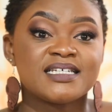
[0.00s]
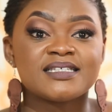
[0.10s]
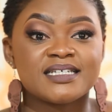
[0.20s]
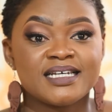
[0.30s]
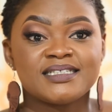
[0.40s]

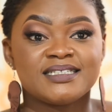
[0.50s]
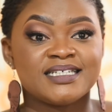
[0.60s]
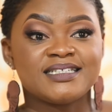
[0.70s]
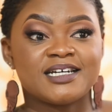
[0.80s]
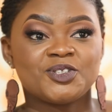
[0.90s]
incident
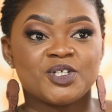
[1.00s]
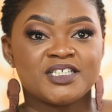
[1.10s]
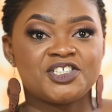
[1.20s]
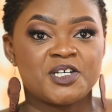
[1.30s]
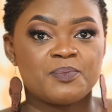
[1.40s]
did actually
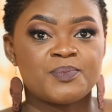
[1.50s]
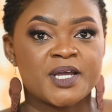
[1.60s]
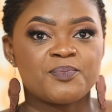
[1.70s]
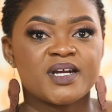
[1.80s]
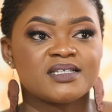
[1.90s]
shape my
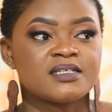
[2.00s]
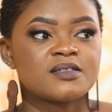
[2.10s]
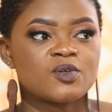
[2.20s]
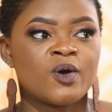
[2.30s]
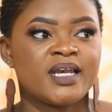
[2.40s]

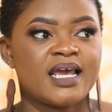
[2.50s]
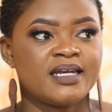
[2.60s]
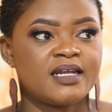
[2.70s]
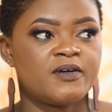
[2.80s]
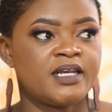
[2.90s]
presence
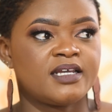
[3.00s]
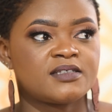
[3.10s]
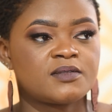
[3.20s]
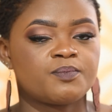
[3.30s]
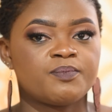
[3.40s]
online
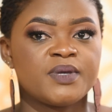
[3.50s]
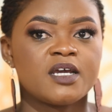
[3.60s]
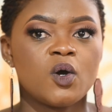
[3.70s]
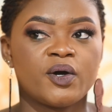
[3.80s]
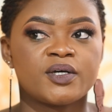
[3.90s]
nowadays
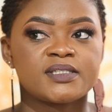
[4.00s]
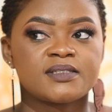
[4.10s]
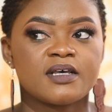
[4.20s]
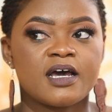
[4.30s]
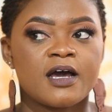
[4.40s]
because
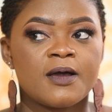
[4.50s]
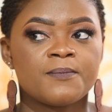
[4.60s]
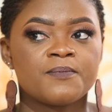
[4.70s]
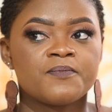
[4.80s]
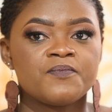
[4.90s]

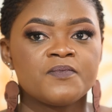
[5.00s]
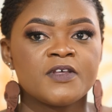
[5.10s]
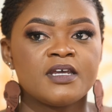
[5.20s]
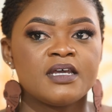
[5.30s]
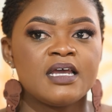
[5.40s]

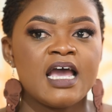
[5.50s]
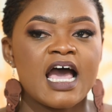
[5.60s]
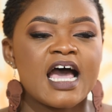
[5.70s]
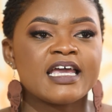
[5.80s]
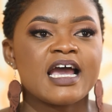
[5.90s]

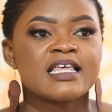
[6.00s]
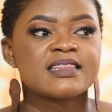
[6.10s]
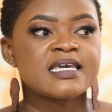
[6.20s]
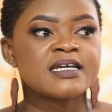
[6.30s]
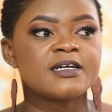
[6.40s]
I
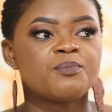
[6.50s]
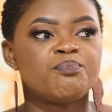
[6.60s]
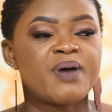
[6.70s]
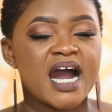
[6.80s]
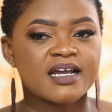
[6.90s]
think
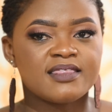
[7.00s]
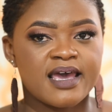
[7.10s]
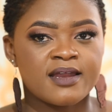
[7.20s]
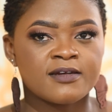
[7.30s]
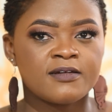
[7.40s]
back
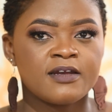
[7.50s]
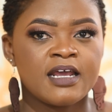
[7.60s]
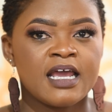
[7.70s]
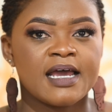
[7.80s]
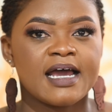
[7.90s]
then
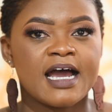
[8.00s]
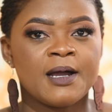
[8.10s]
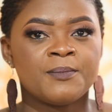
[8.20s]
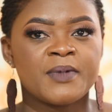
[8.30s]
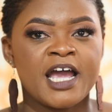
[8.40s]

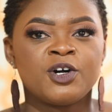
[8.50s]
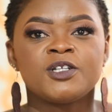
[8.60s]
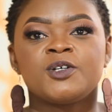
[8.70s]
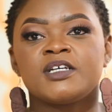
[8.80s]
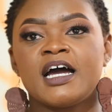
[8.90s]
I
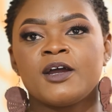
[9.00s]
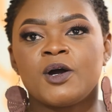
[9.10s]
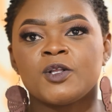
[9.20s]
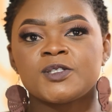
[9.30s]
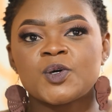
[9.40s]

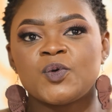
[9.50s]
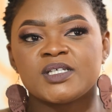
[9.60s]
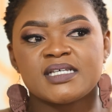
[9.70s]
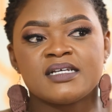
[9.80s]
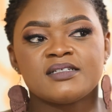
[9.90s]
also
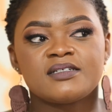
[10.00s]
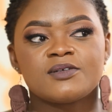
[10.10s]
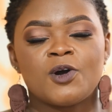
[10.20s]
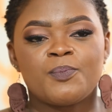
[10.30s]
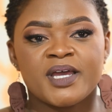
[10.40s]
wasn't
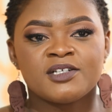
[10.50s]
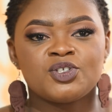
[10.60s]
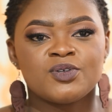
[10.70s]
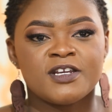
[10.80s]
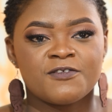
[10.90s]
open
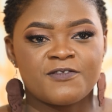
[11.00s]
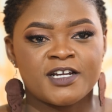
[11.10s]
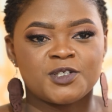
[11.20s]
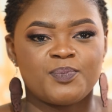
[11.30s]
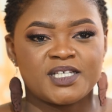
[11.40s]
to
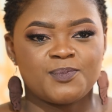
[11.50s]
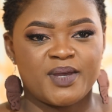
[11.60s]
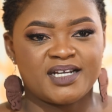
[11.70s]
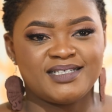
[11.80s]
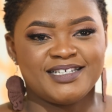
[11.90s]
different
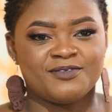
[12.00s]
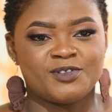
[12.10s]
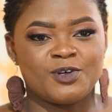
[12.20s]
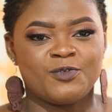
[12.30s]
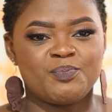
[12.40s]

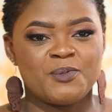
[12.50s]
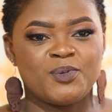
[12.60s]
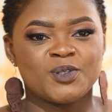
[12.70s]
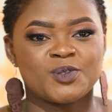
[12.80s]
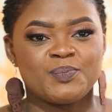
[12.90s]
perspectives of
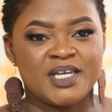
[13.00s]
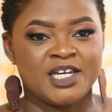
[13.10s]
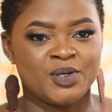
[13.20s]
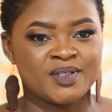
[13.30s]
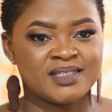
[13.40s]
people's
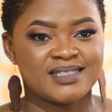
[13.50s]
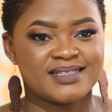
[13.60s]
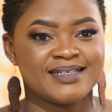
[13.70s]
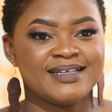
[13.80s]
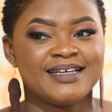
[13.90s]
opinions.